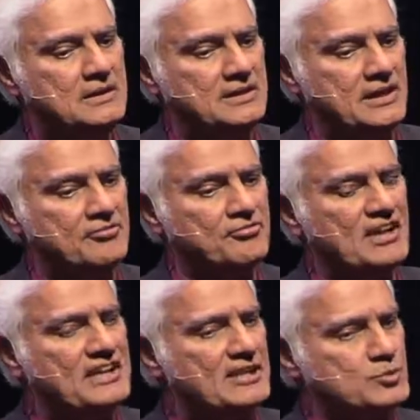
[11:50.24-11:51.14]
In our
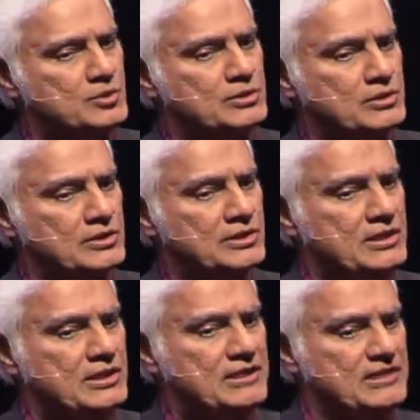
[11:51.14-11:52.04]
finite world,
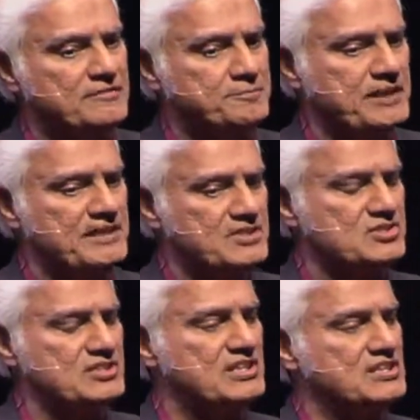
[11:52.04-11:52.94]
if pain
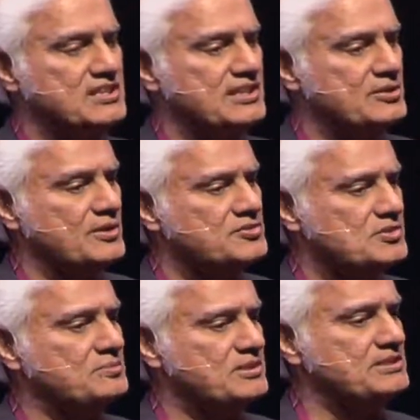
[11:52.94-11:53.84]
is an indicator of
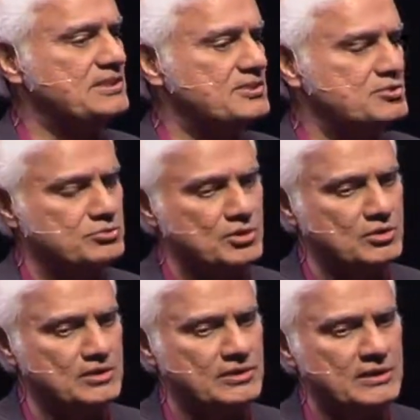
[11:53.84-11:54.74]
something that is
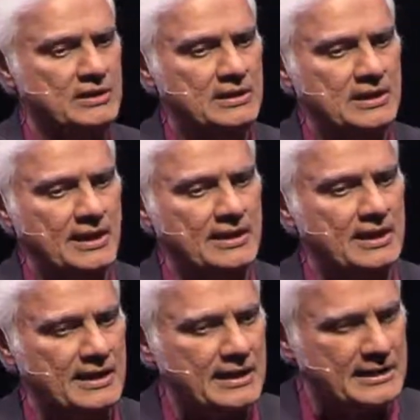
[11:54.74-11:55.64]
wrong and
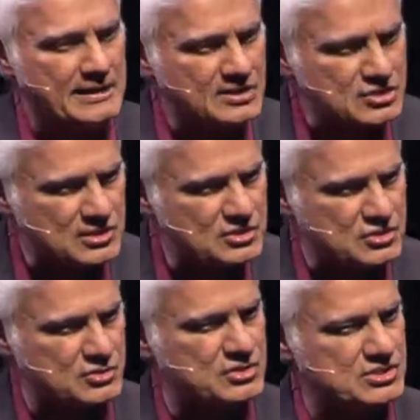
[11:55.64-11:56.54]
gets us
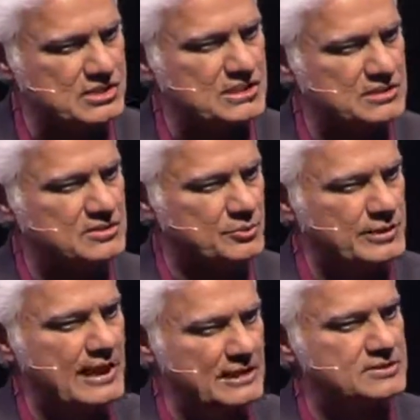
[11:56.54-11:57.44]
to seek the
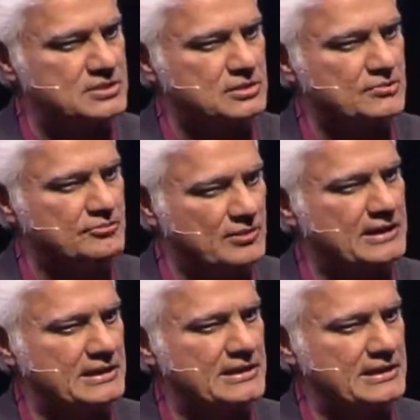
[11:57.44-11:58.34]
reality of
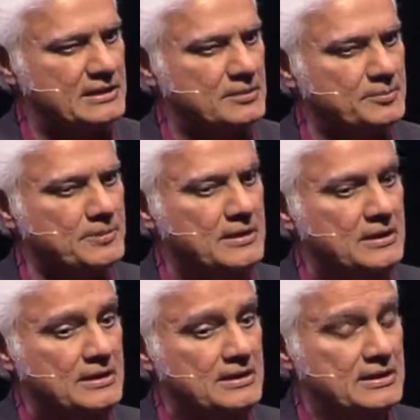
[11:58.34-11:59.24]
finding help,
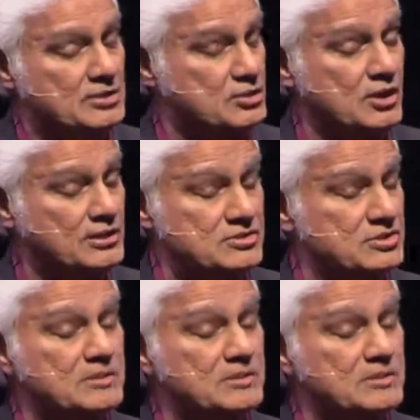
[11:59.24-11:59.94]
is it